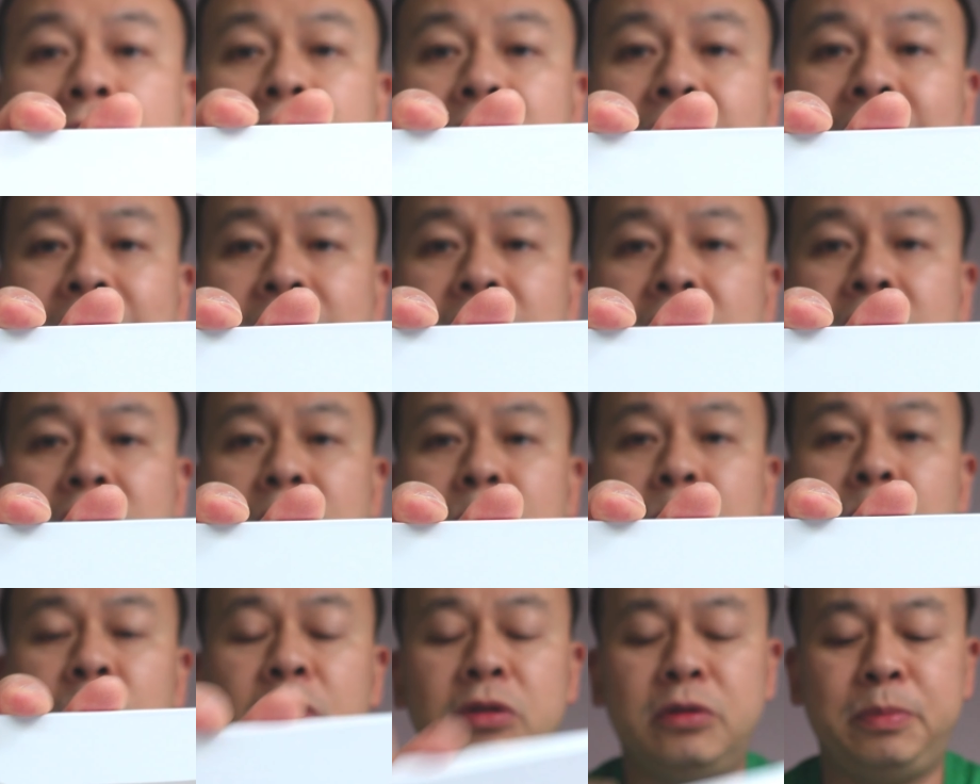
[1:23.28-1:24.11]
So that's the
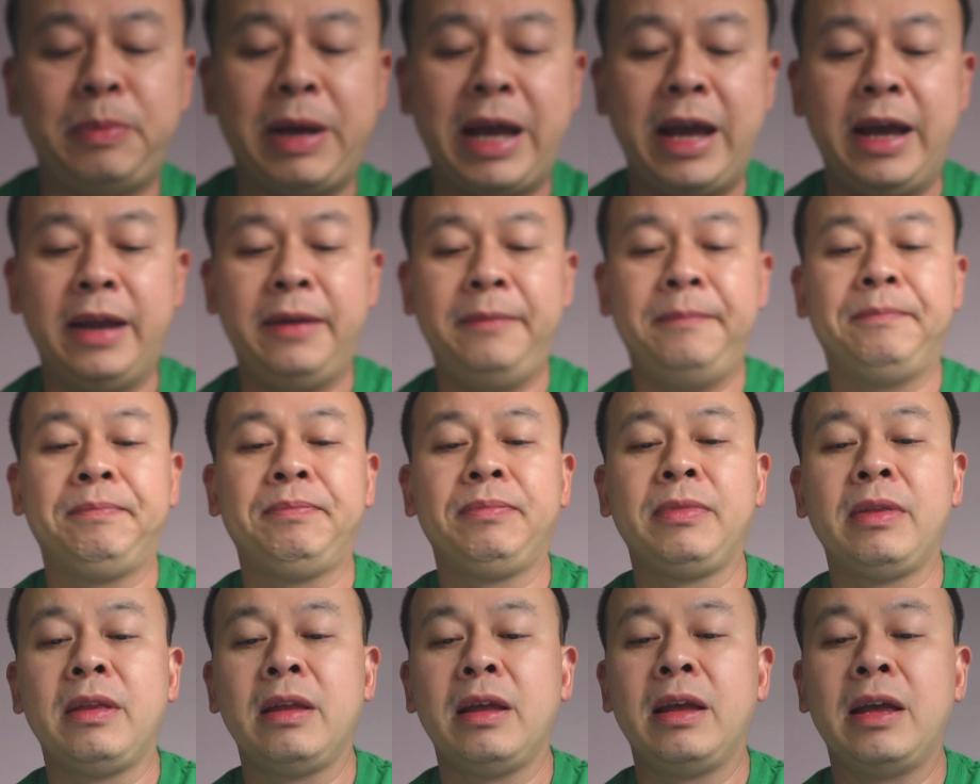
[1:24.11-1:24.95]
sports band
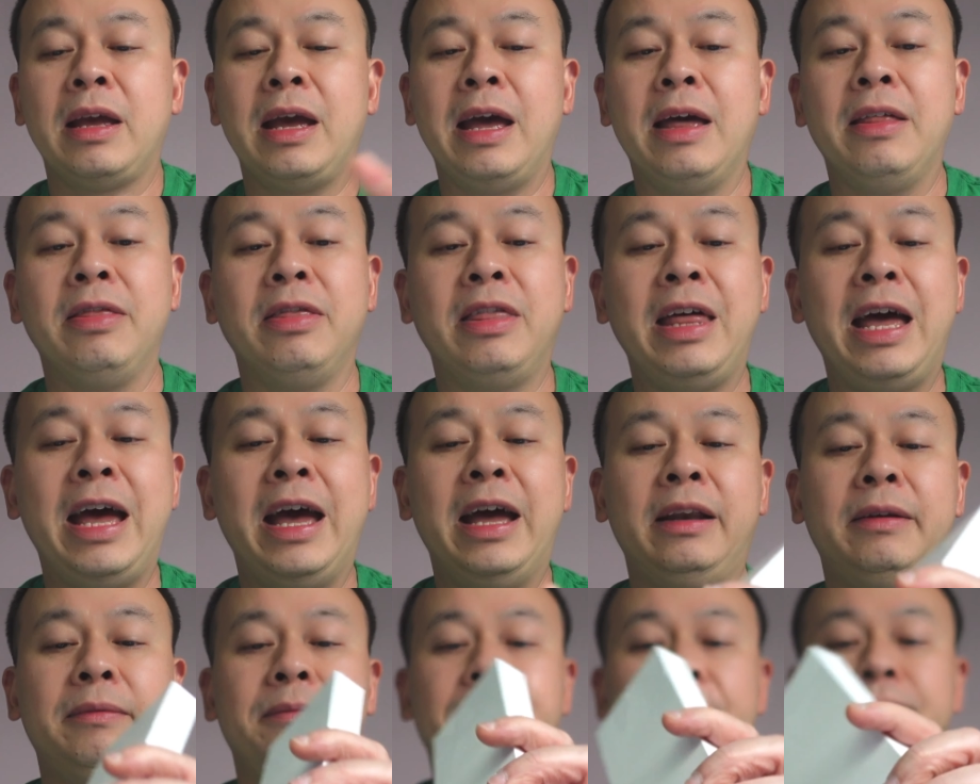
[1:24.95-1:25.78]
and
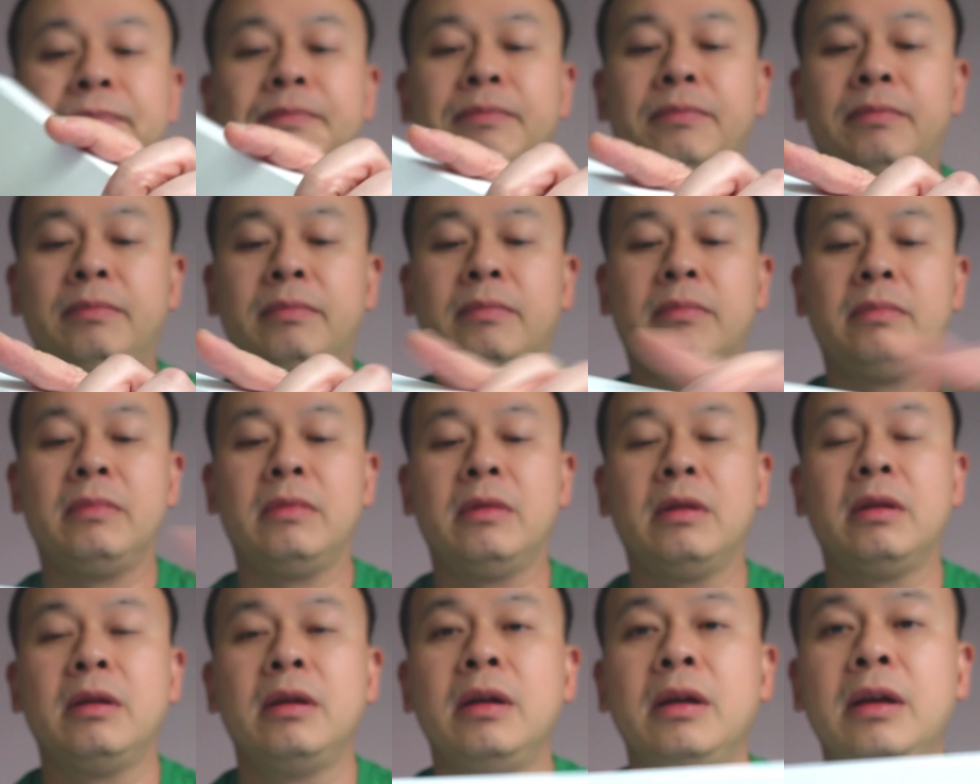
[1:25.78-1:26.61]
that
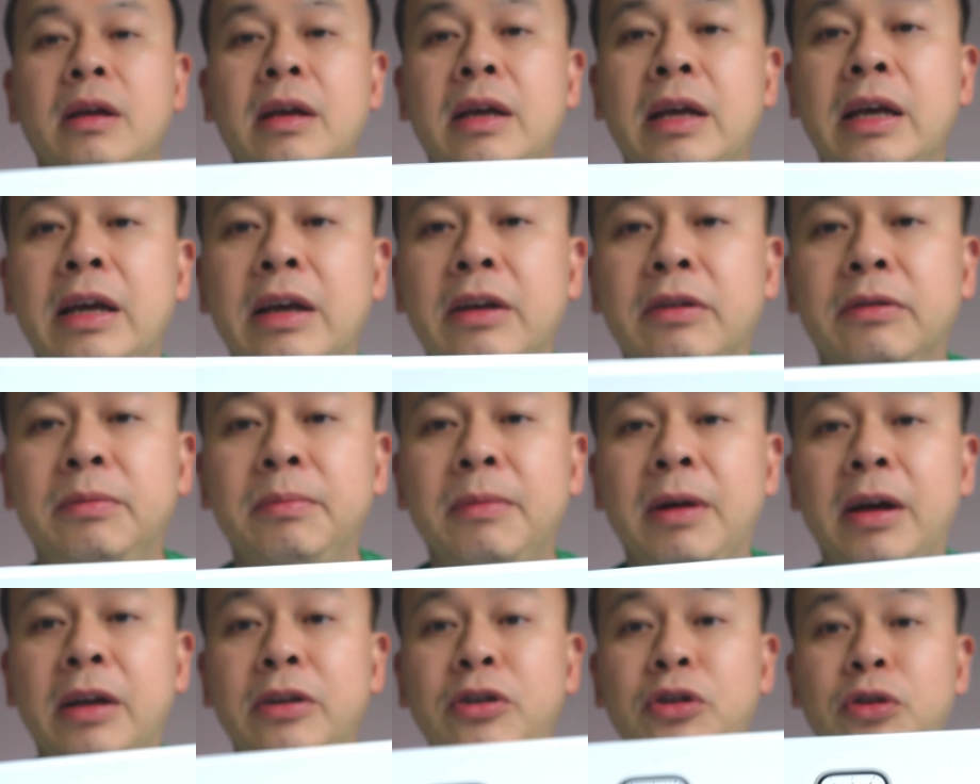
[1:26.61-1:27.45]
is
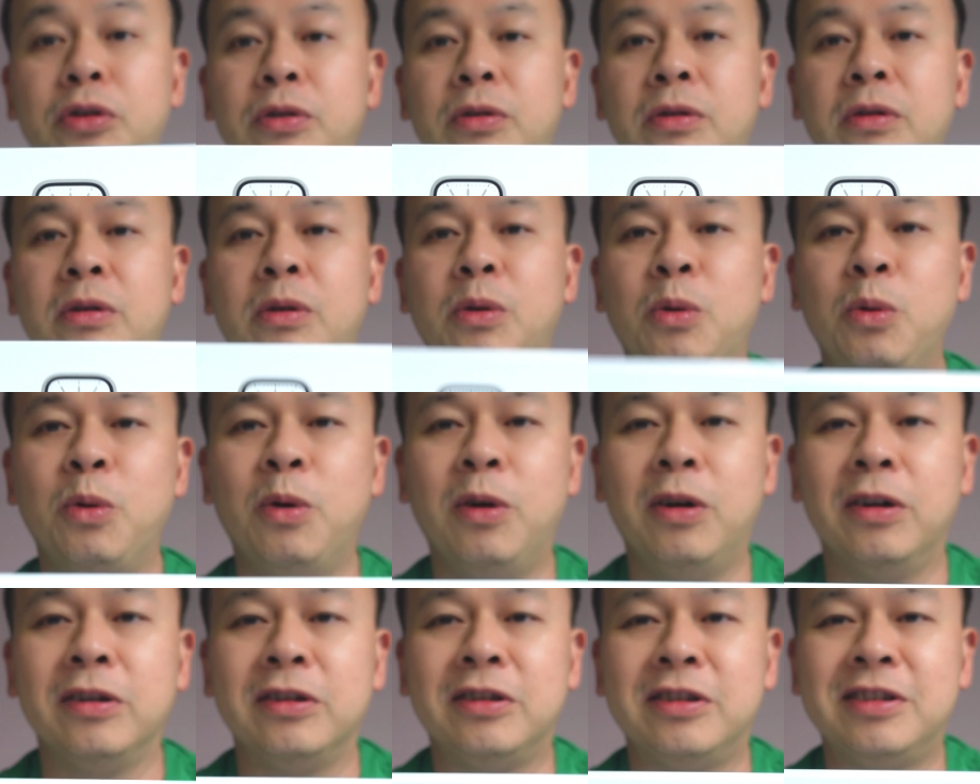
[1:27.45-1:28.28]
my new
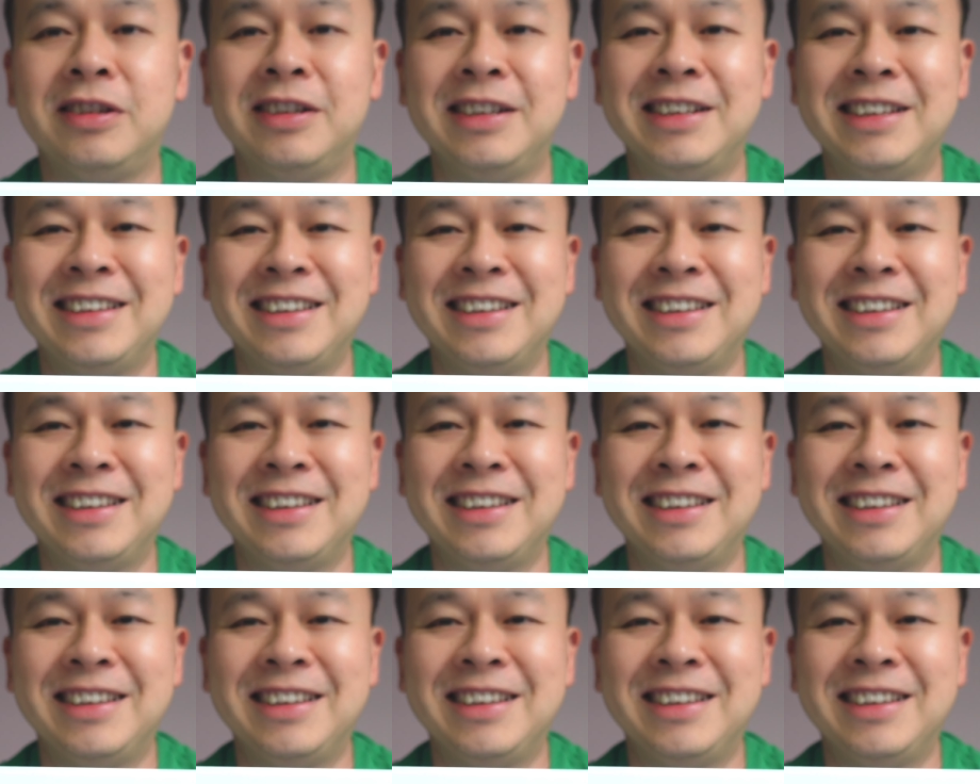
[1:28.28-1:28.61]
watch.